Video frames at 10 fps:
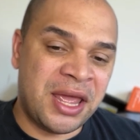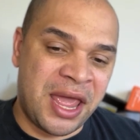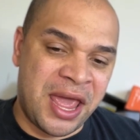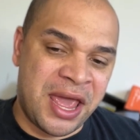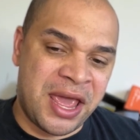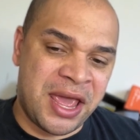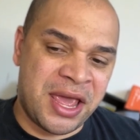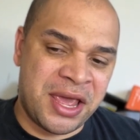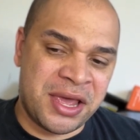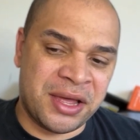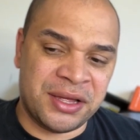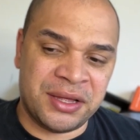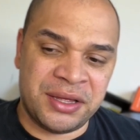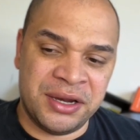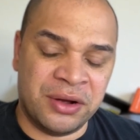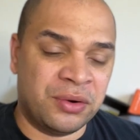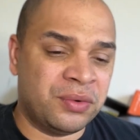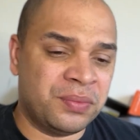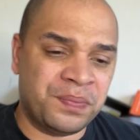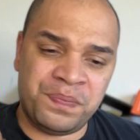a, you
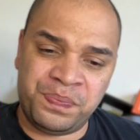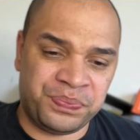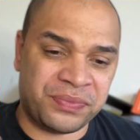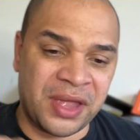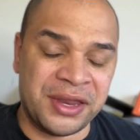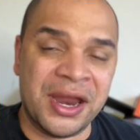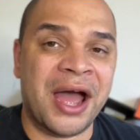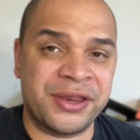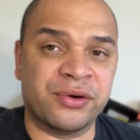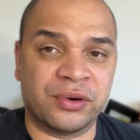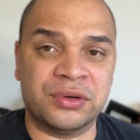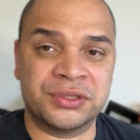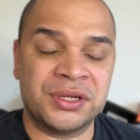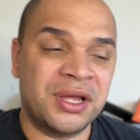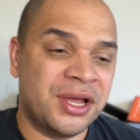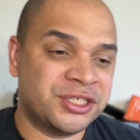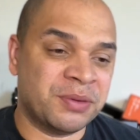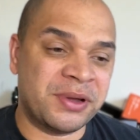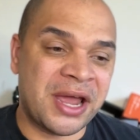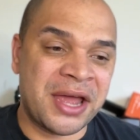know, a 9-year-old. So
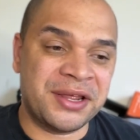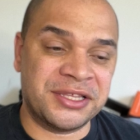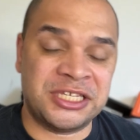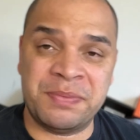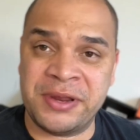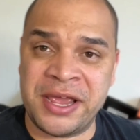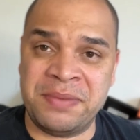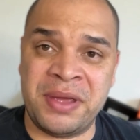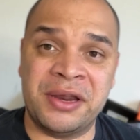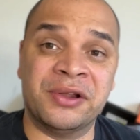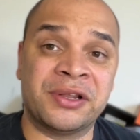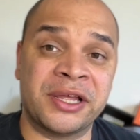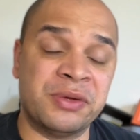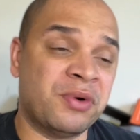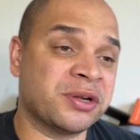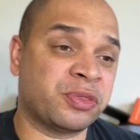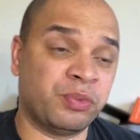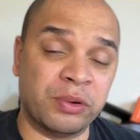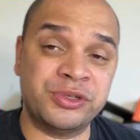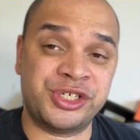my dad intimidated me, and he looked like he wanted to
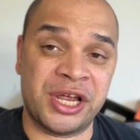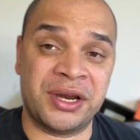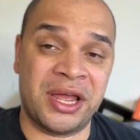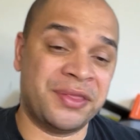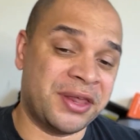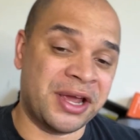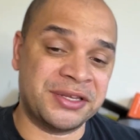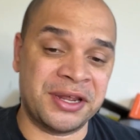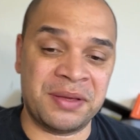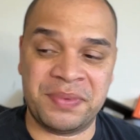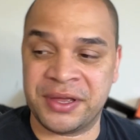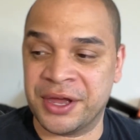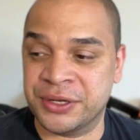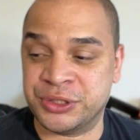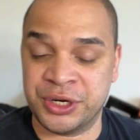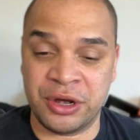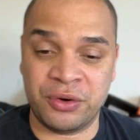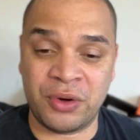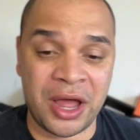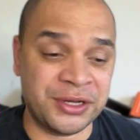throw shit, and then I did it because, you
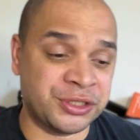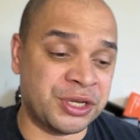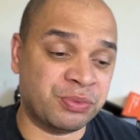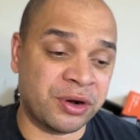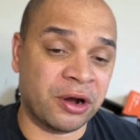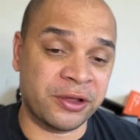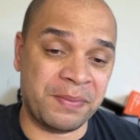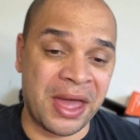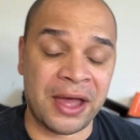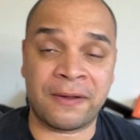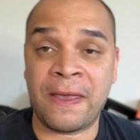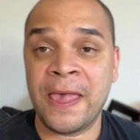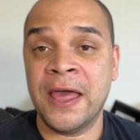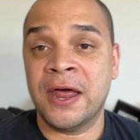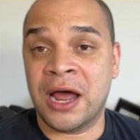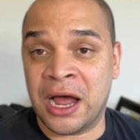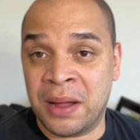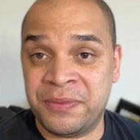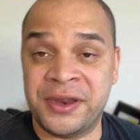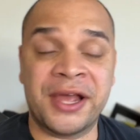know, I just didn't want to argue back.
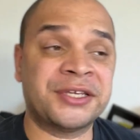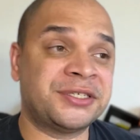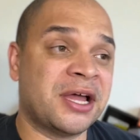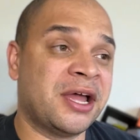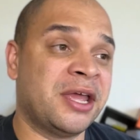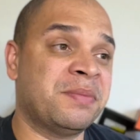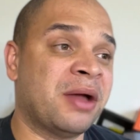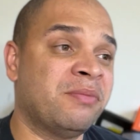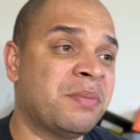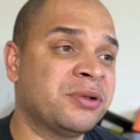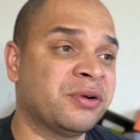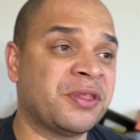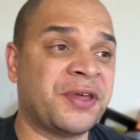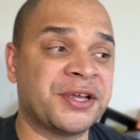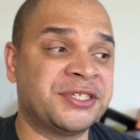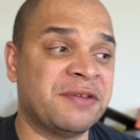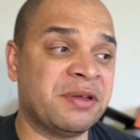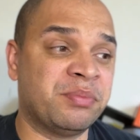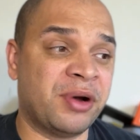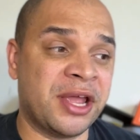The next time, I remember during the Thanksgiving
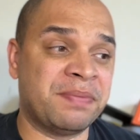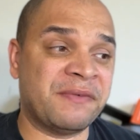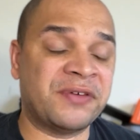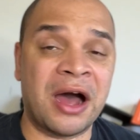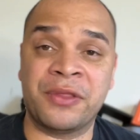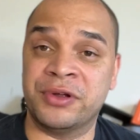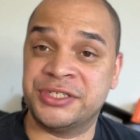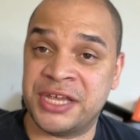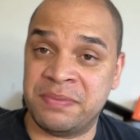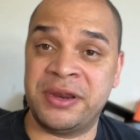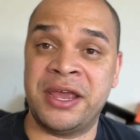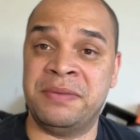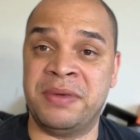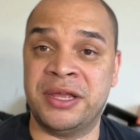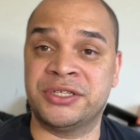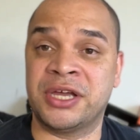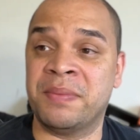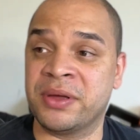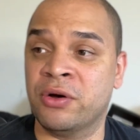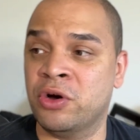break, my father intimidated me into
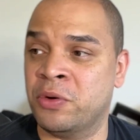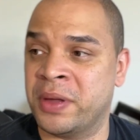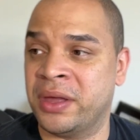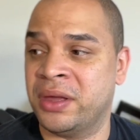coming home